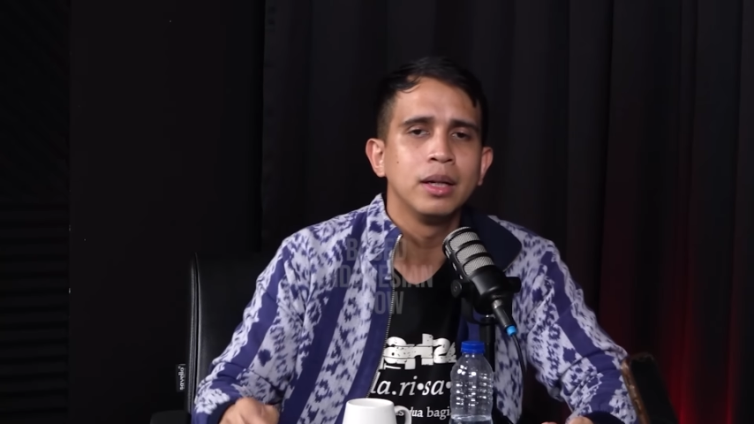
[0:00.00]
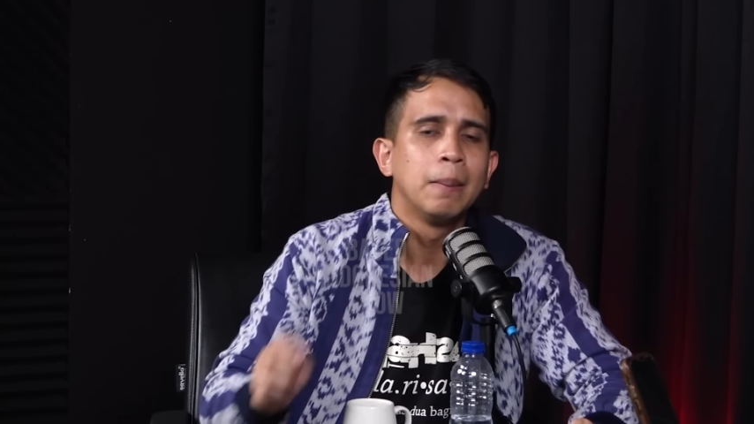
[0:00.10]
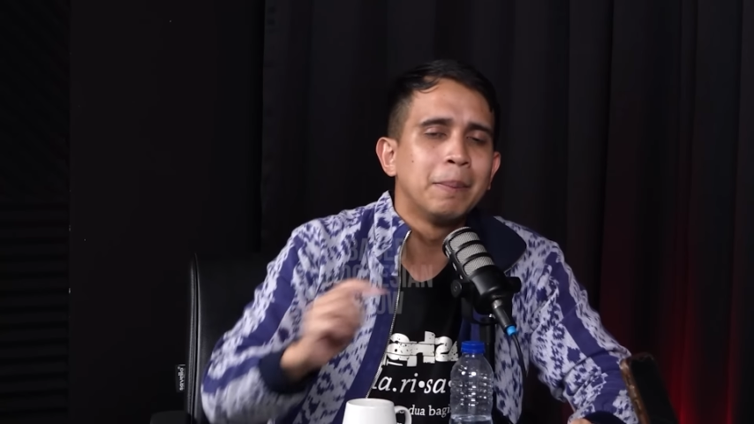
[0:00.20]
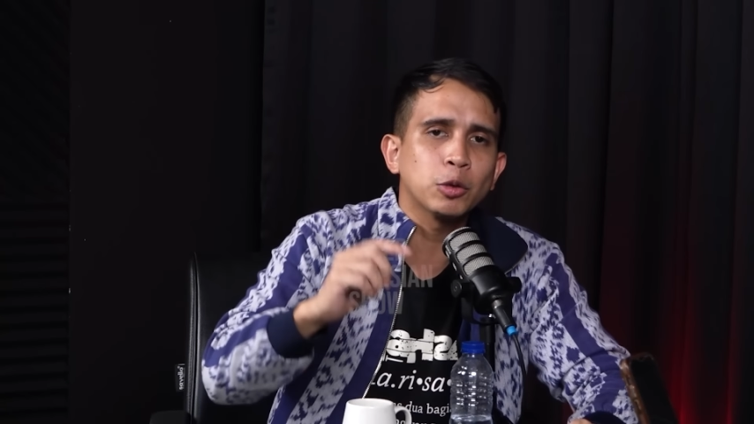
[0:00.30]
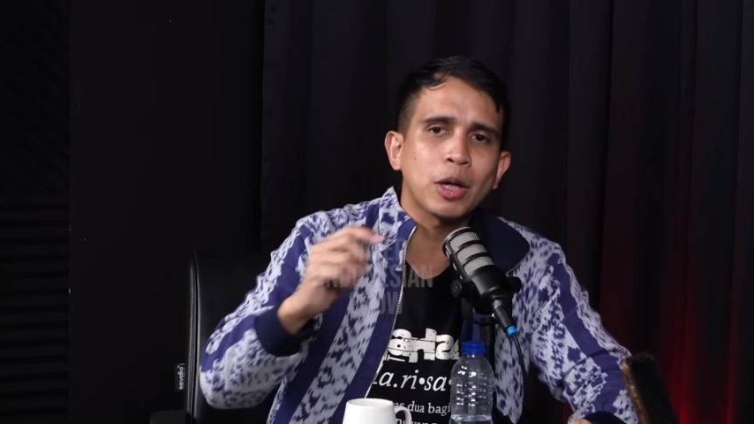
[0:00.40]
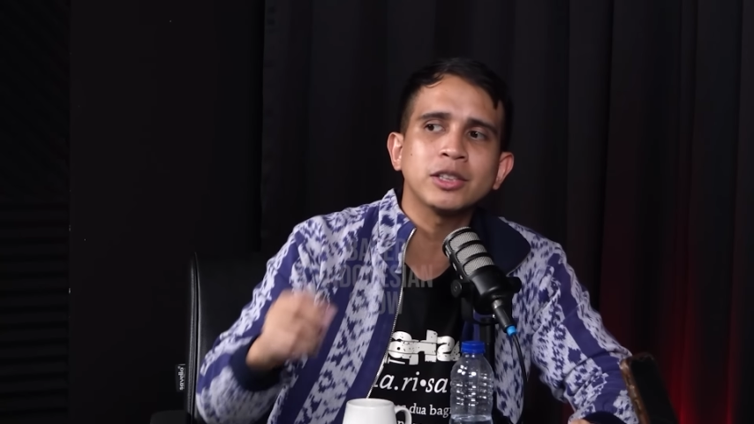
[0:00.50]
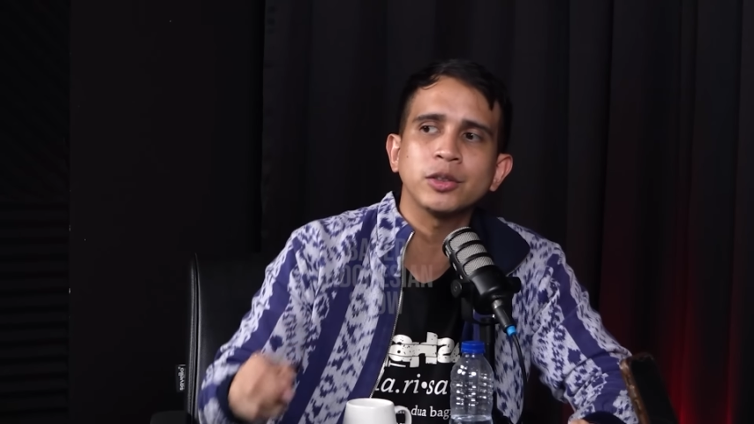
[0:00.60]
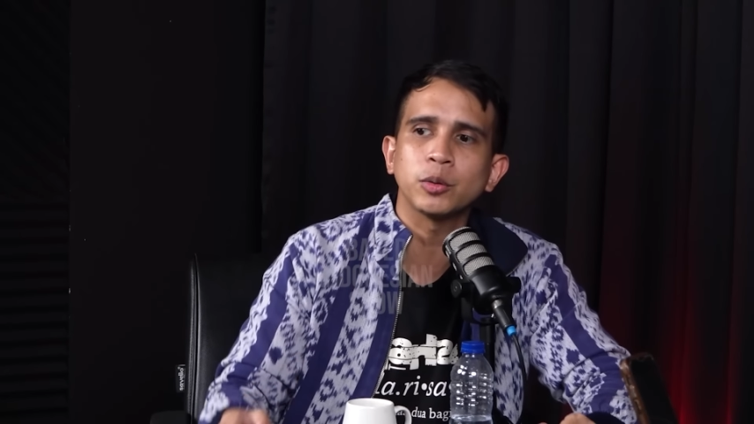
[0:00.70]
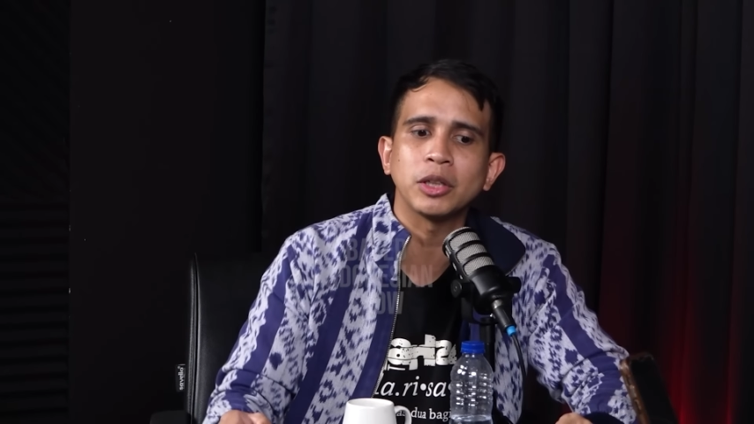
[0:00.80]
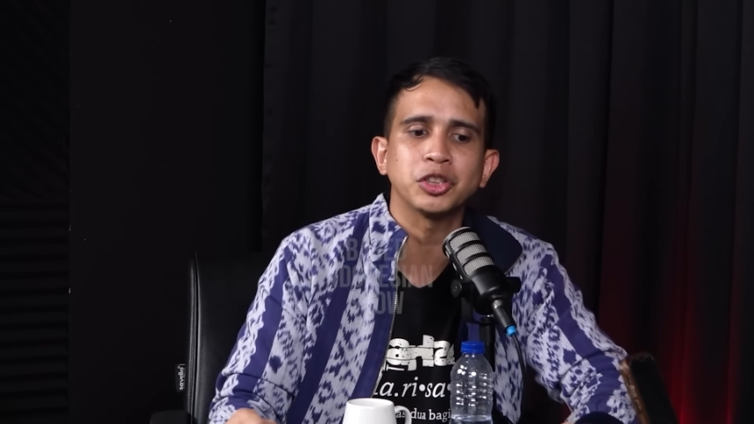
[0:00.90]
But to answer
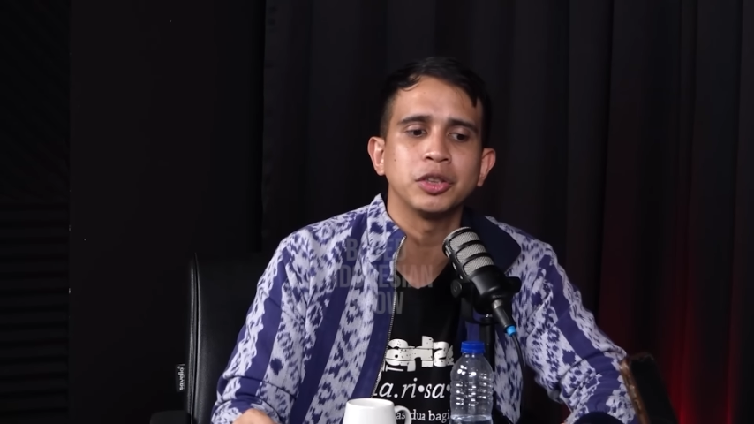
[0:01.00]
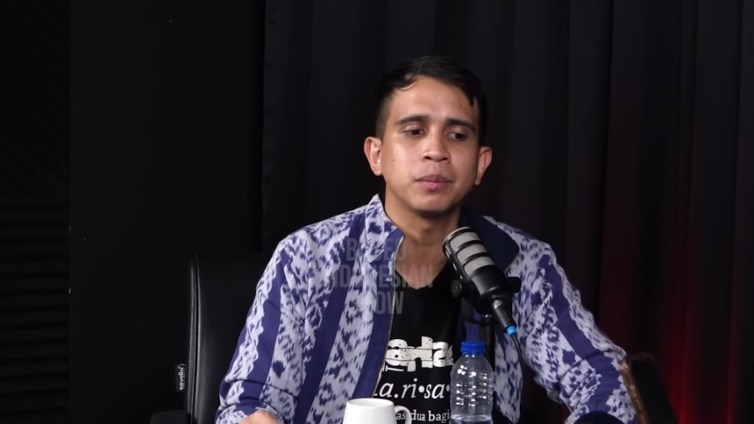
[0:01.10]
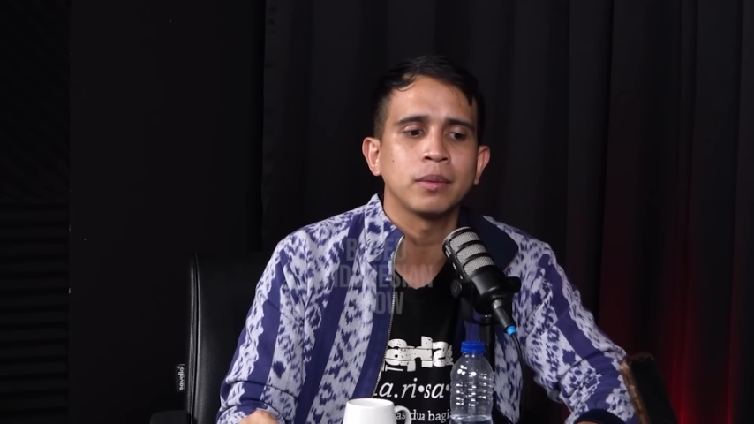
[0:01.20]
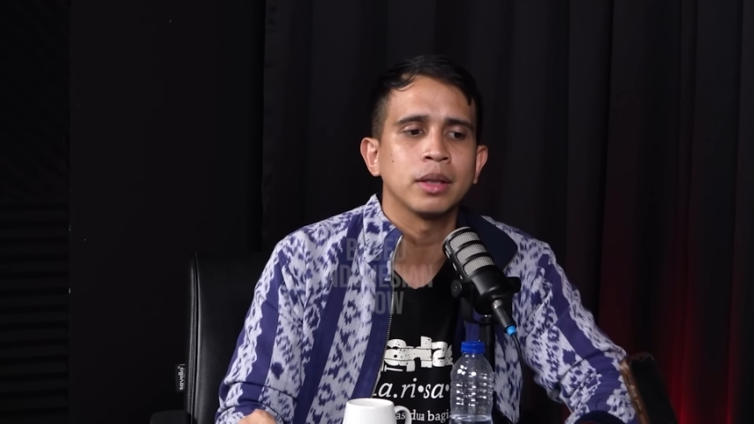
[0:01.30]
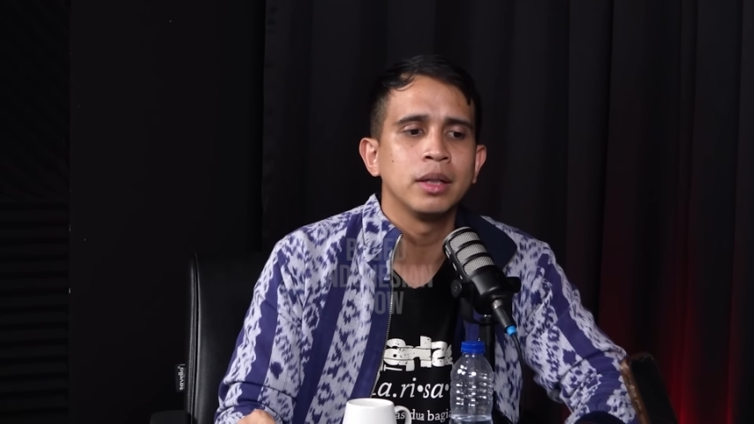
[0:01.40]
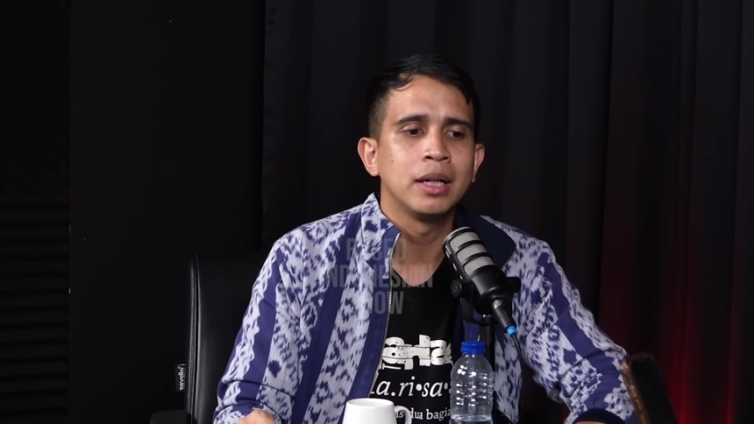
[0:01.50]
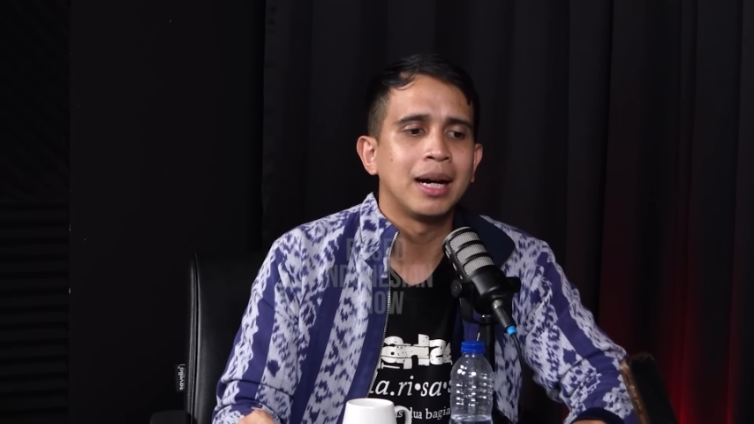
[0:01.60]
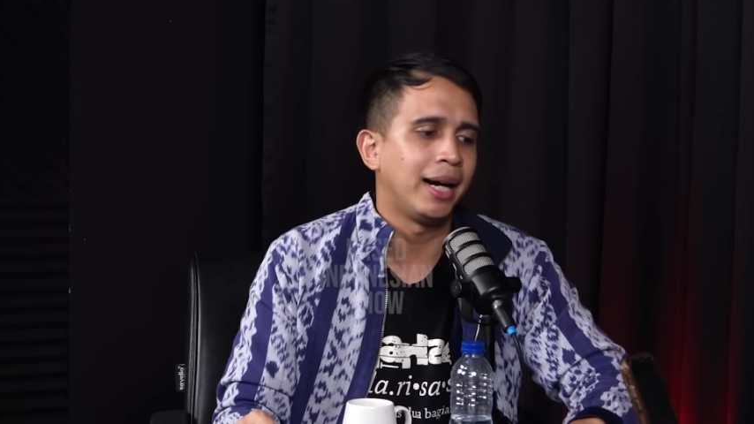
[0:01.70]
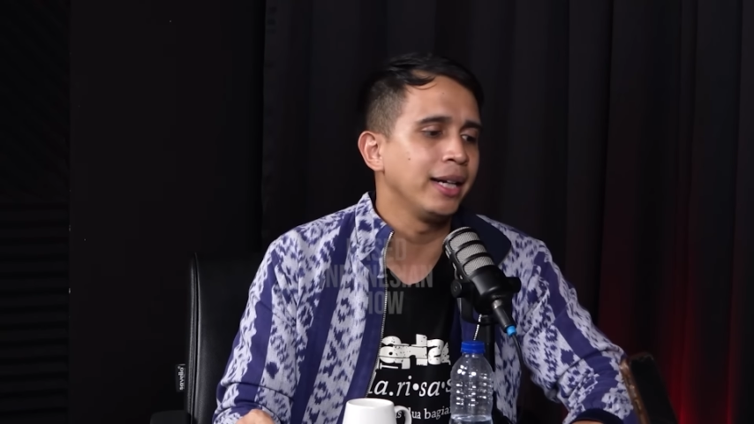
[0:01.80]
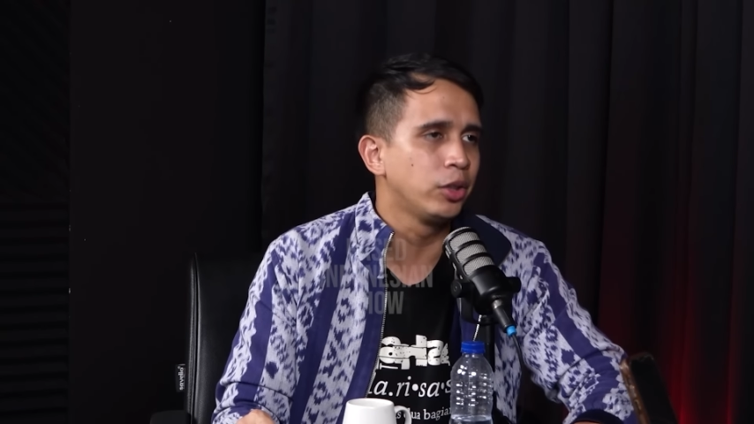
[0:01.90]
your question,
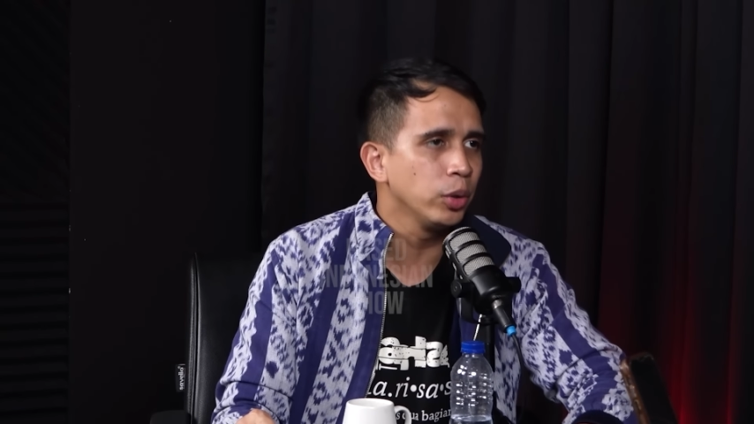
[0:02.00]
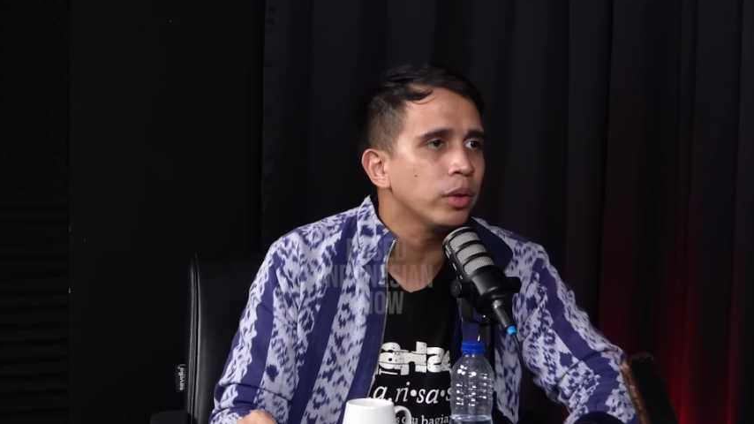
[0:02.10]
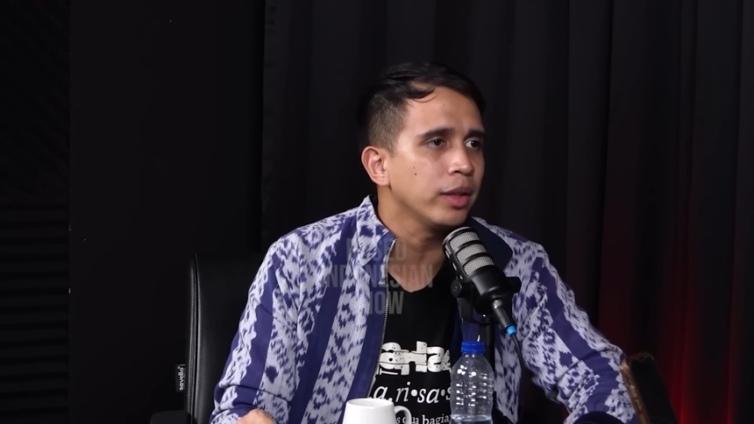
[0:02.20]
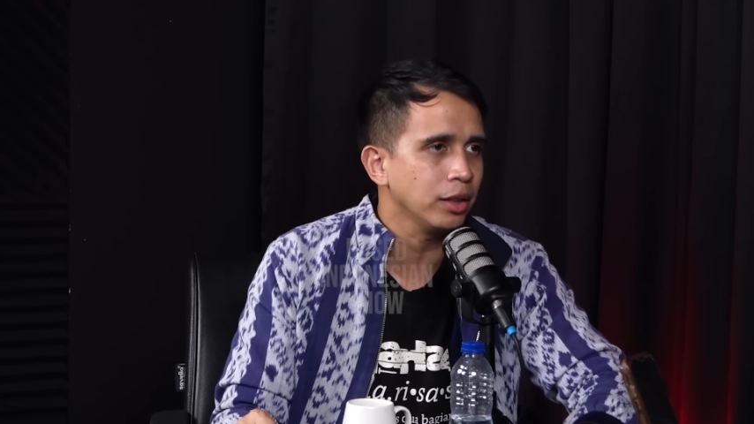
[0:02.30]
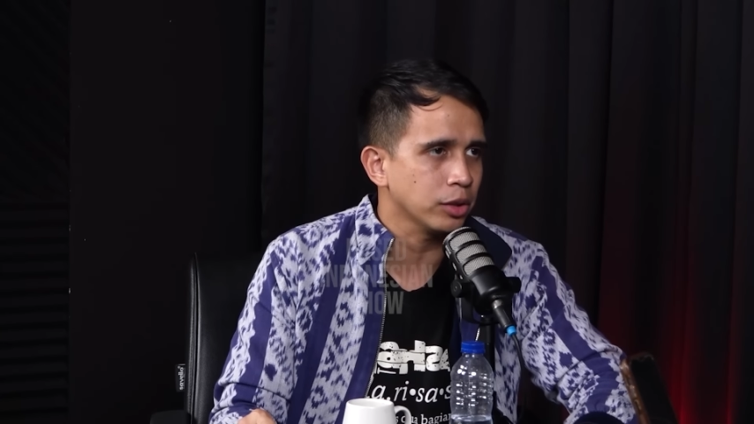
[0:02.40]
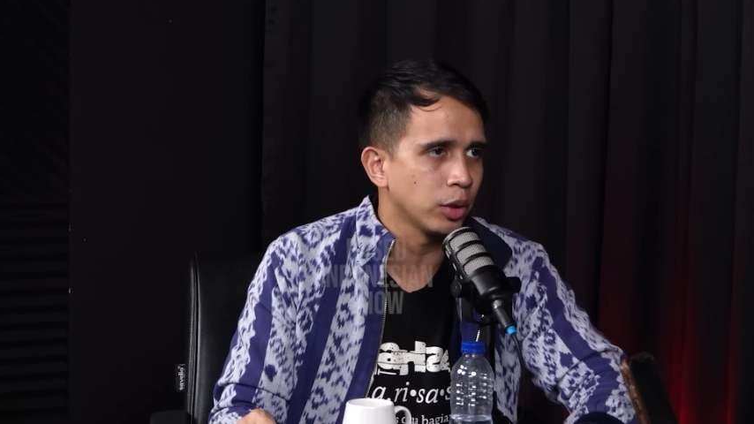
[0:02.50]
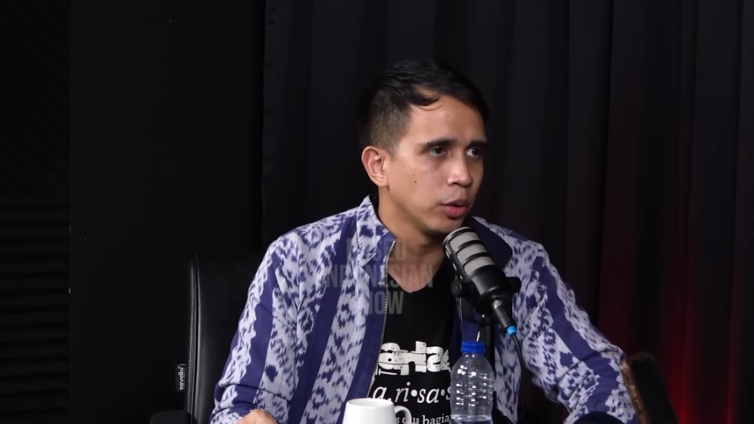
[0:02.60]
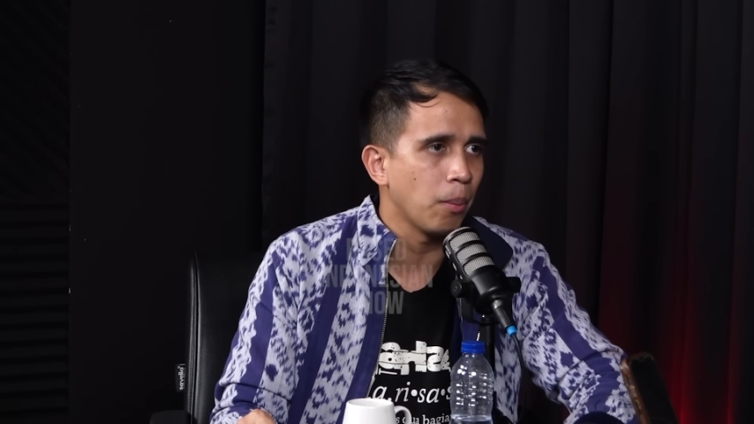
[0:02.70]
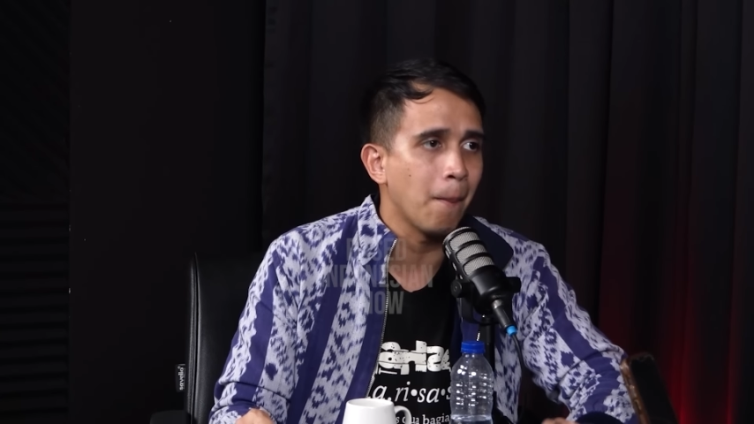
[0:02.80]
I do think so.